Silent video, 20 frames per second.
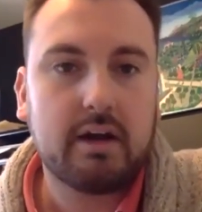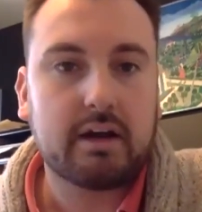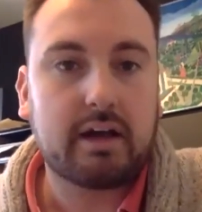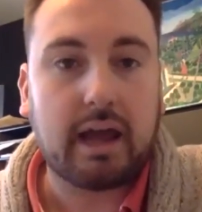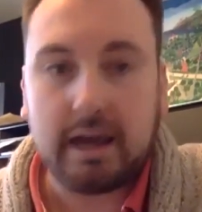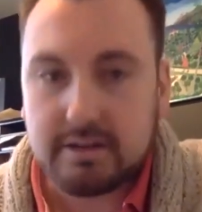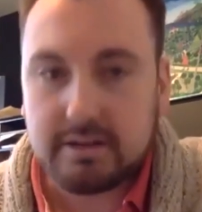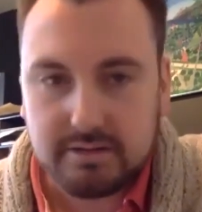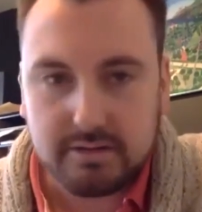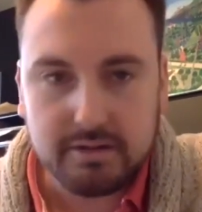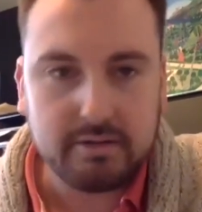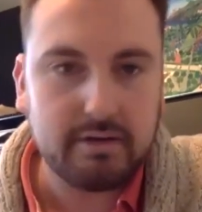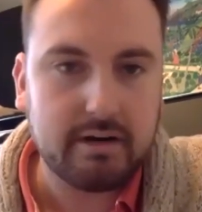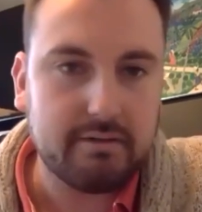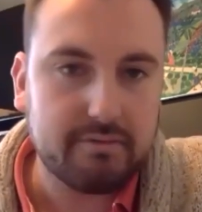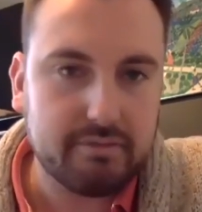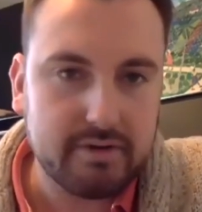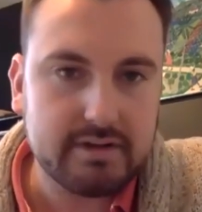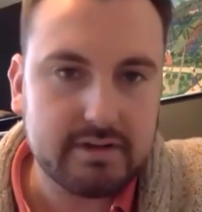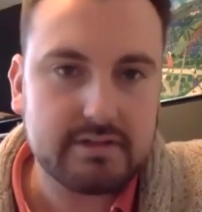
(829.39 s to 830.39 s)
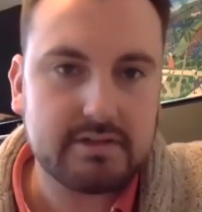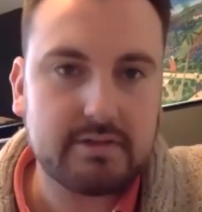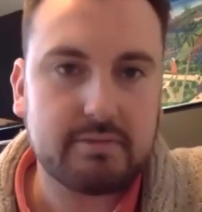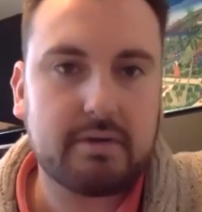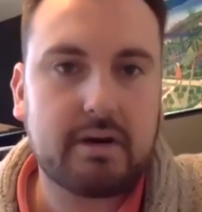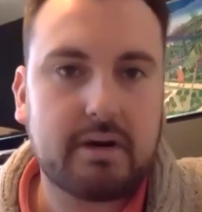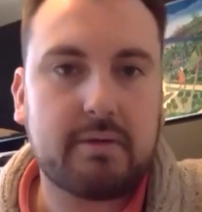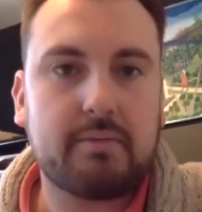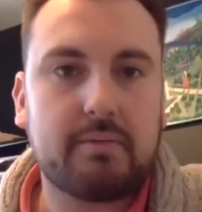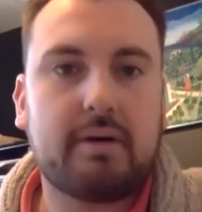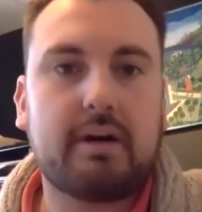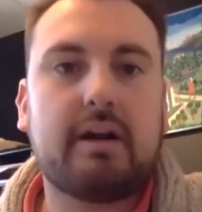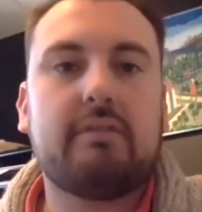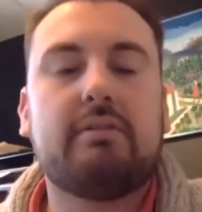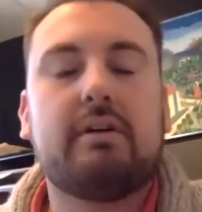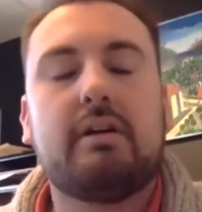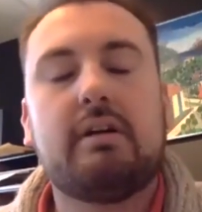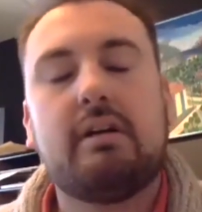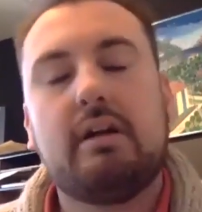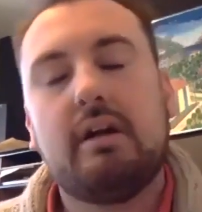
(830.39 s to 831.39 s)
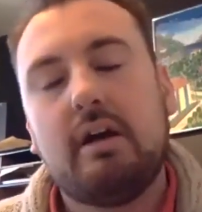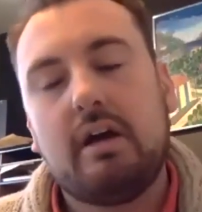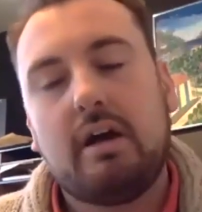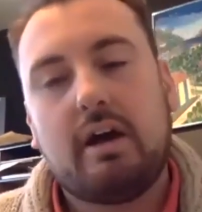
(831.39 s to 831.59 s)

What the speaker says: cancel the rent, freeze the rent, whatever.